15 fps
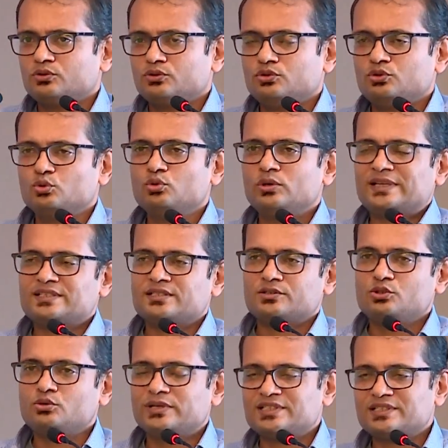You
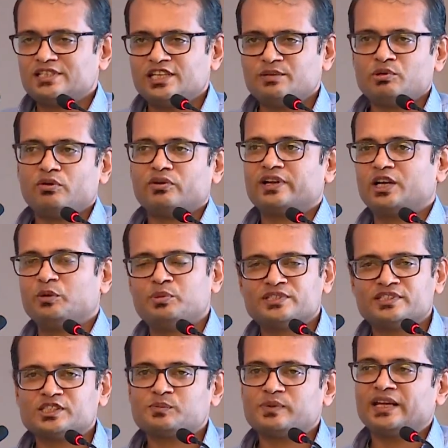as a team, you have a great
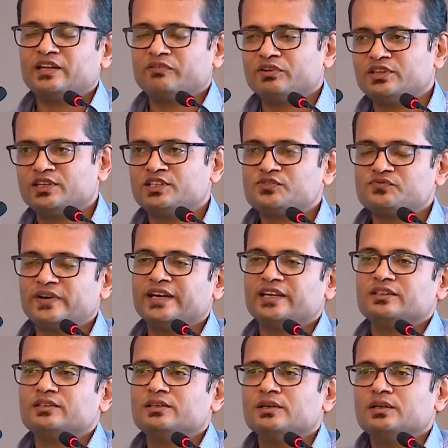business plan, everything is
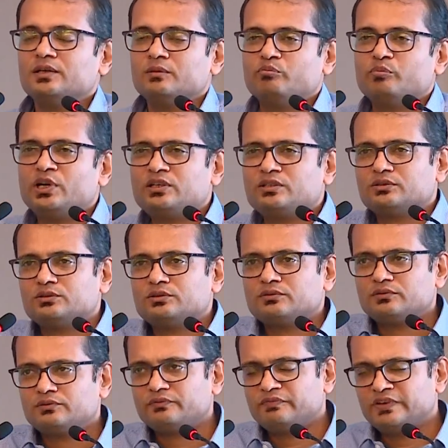fine, but
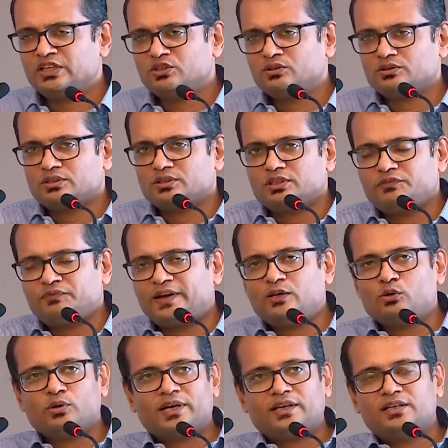if I
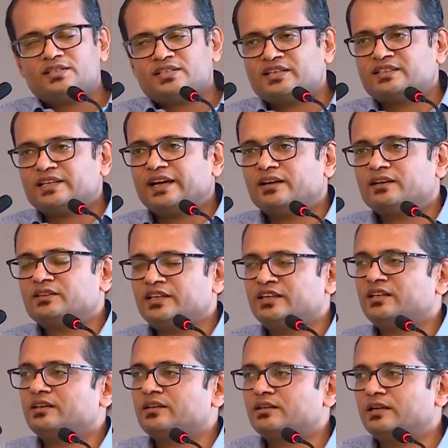look at this entire
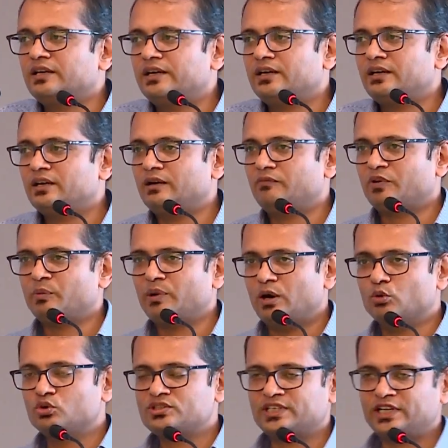thing from an
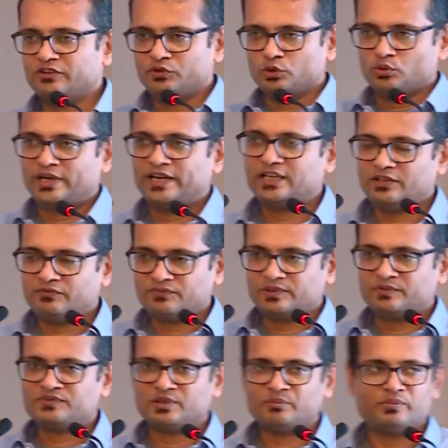outside view, right?
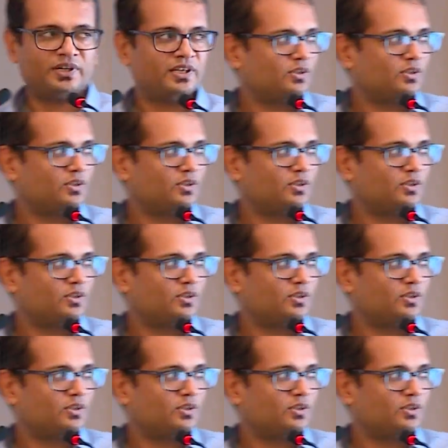If somebody